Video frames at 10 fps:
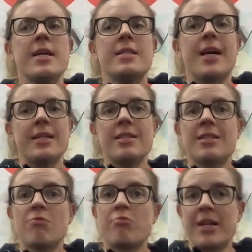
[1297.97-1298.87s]
tendons
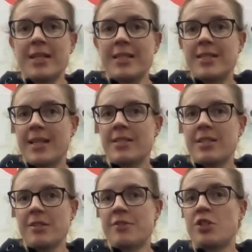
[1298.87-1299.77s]
are really
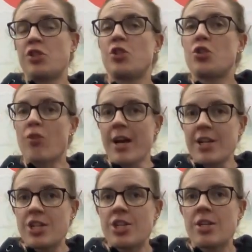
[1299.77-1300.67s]
sensitive to
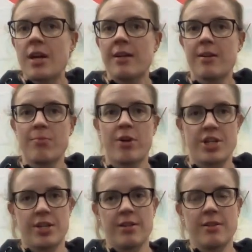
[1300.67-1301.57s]
stretch and
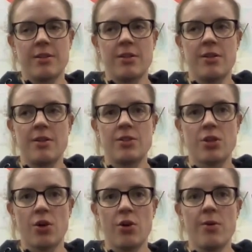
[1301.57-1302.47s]
compression.
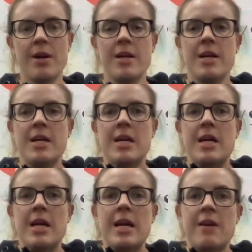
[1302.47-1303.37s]
So
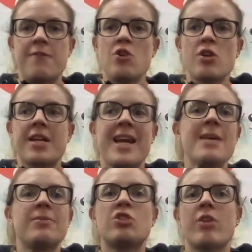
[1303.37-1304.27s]
if you
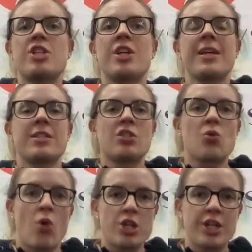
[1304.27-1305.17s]
keep stretching and
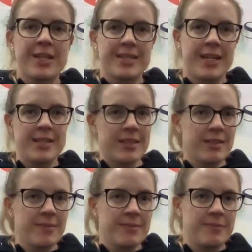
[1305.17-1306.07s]
squashing a
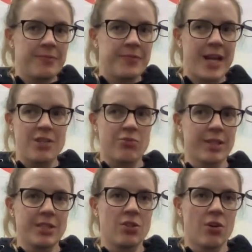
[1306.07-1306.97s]
tendon and it's
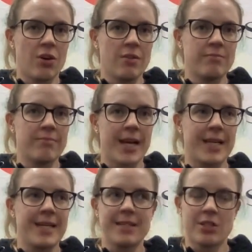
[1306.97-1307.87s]
really sore, like
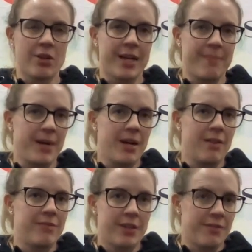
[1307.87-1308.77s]
it isn't going to get better
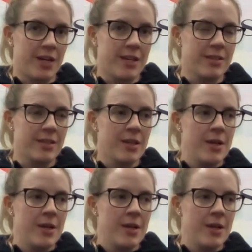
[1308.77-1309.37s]
very fast.